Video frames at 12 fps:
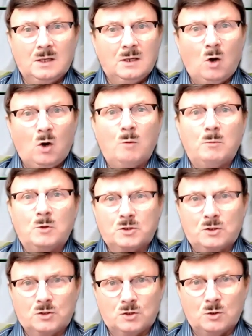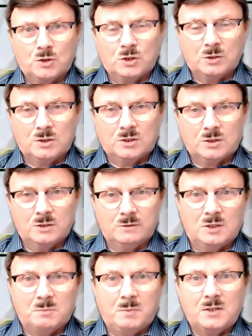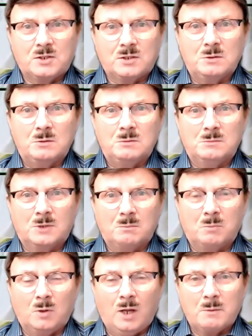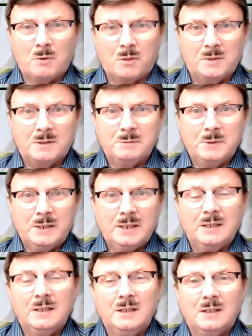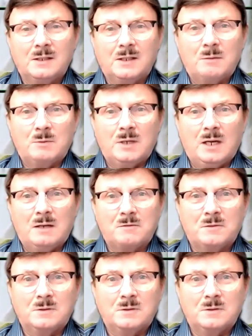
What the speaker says: almost a socialist, doing his best to comply with them anyway. Then we have